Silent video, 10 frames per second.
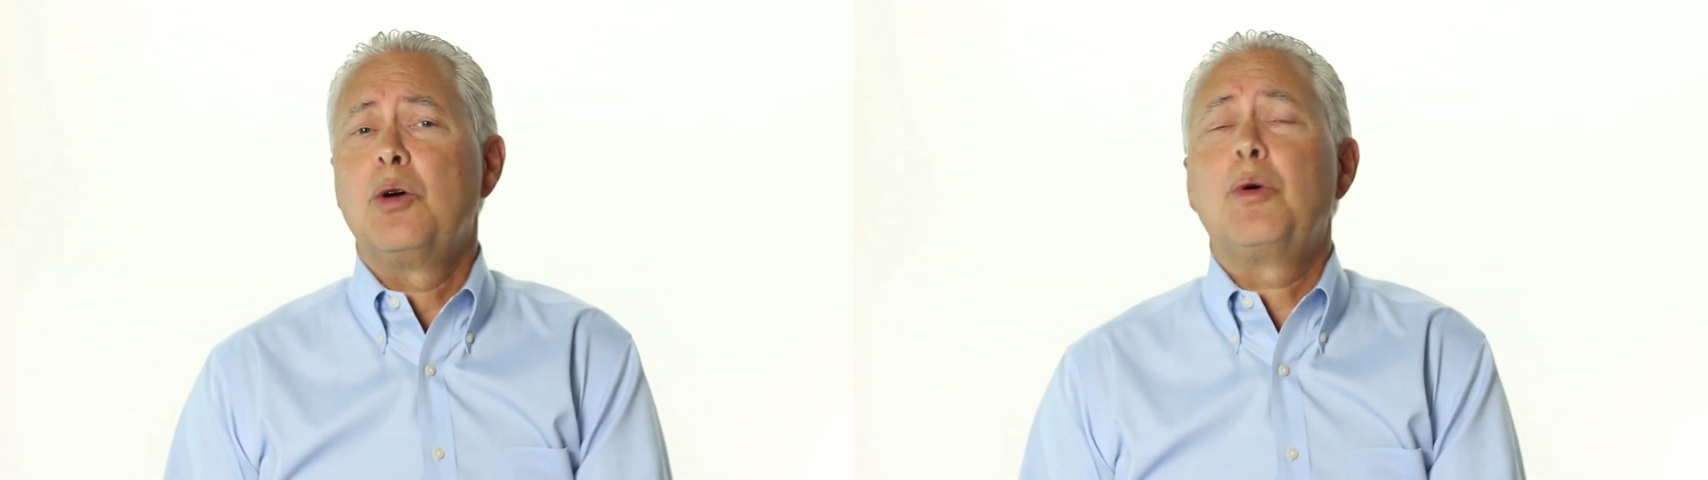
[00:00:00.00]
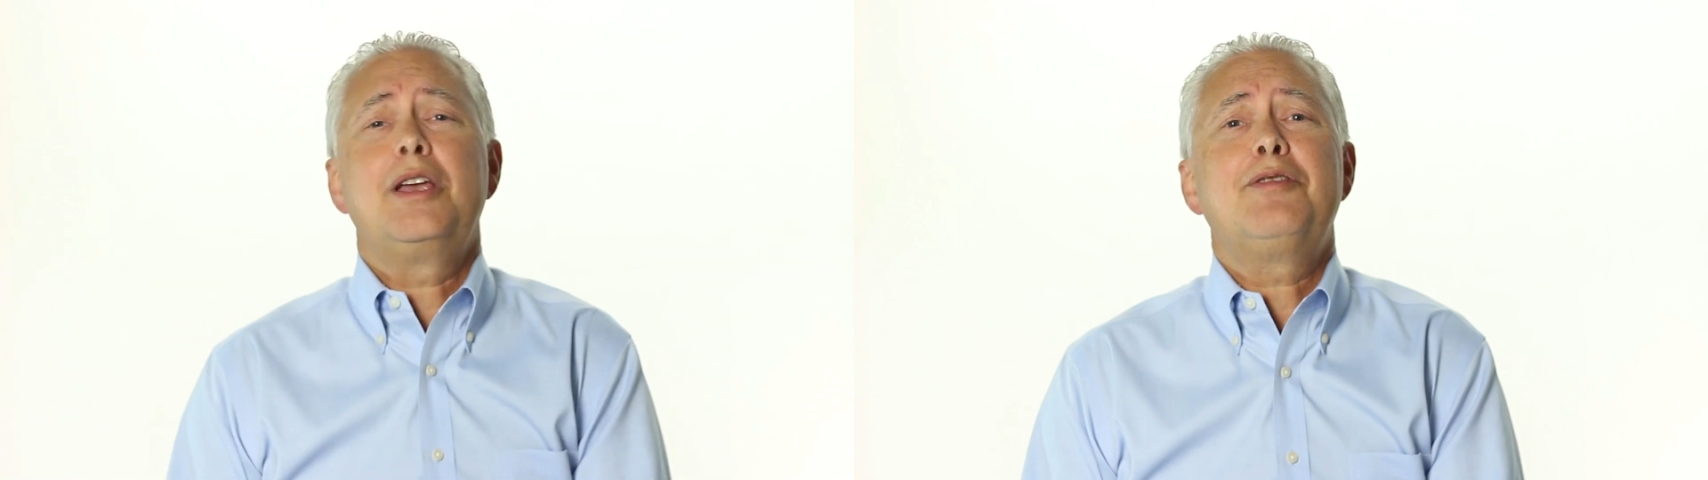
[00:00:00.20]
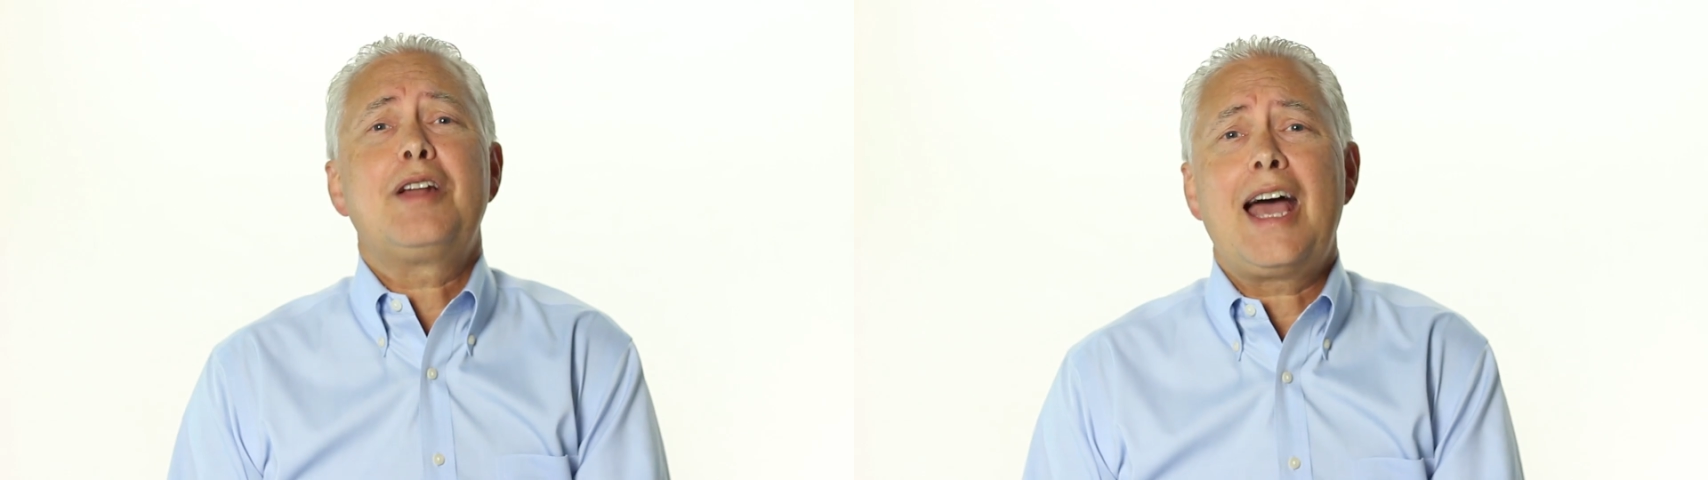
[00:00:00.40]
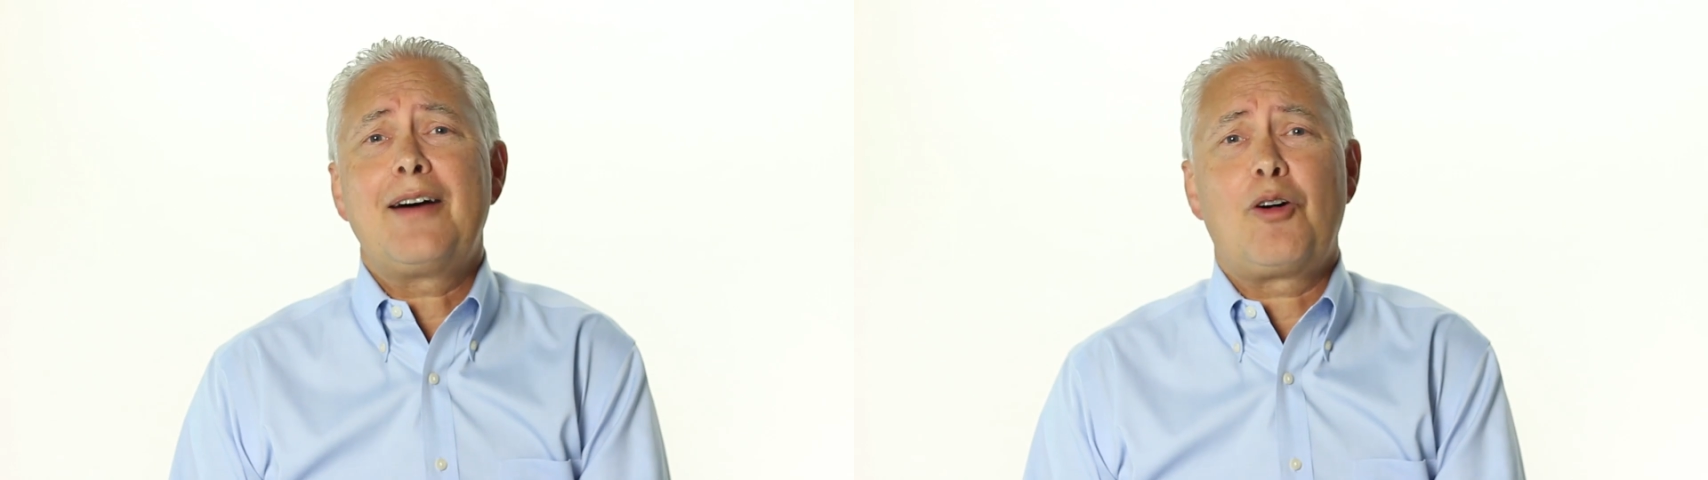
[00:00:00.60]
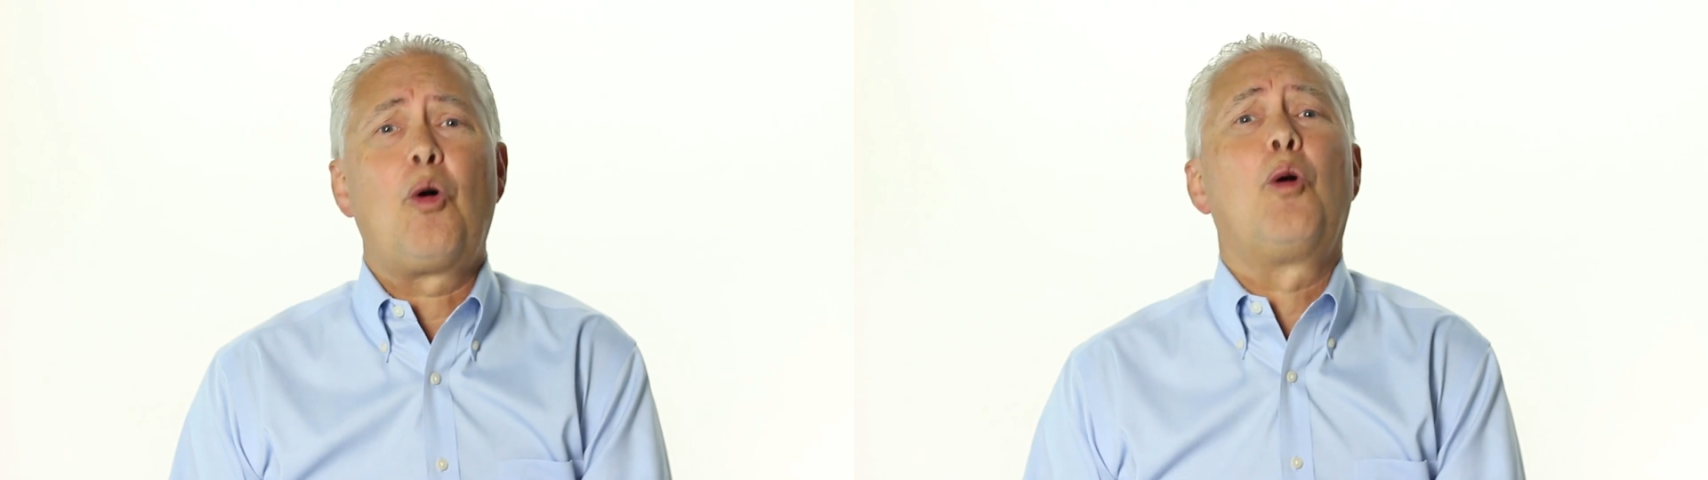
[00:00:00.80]
We even
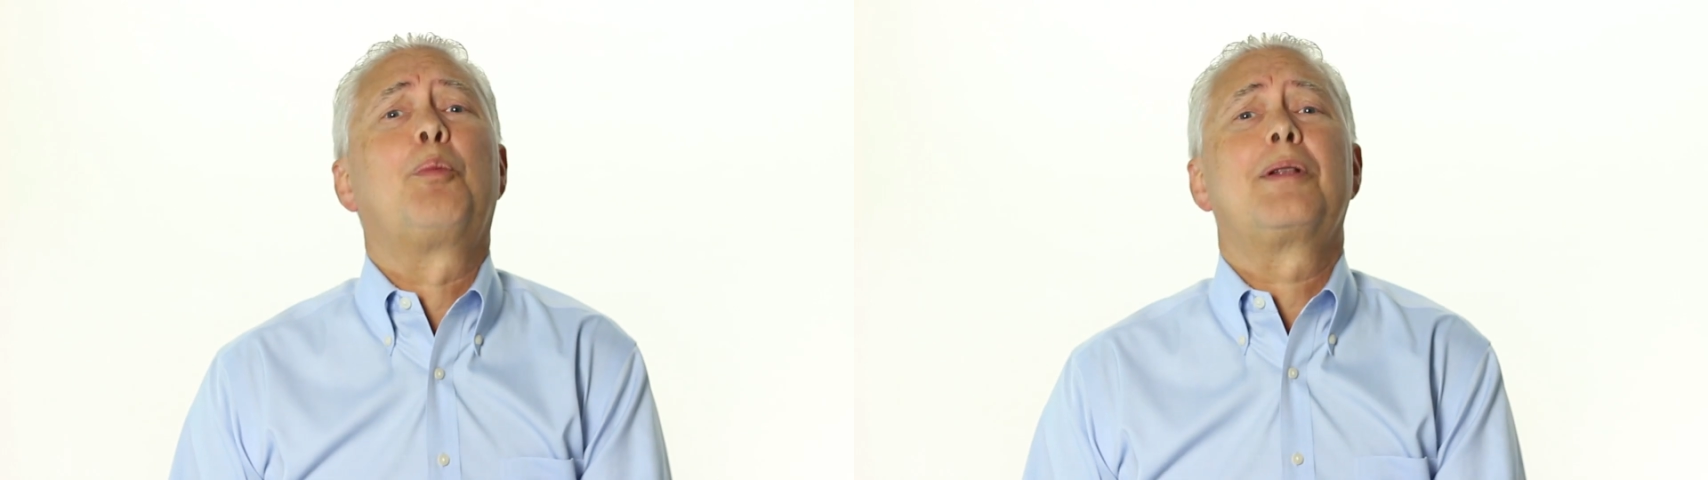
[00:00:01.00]
have a whole